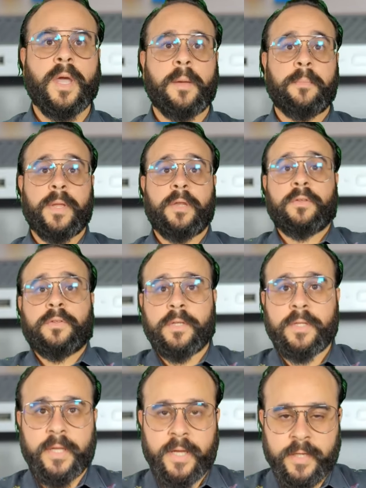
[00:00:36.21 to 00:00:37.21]
I've been
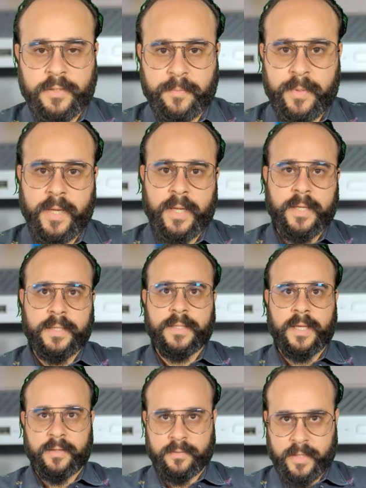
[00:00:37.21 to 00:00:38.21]
using the HP
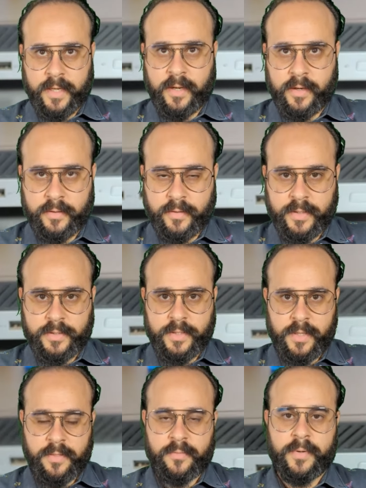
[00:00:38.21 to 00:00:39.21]
EliteDesk 800
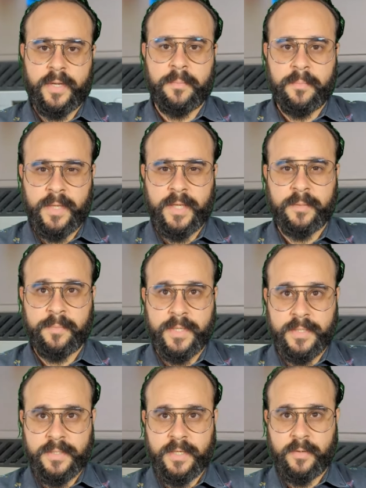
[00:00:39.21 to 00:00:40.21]
G3 mini
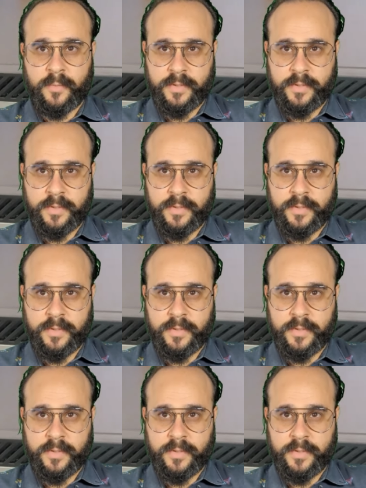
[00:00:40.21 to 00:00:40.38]
PC,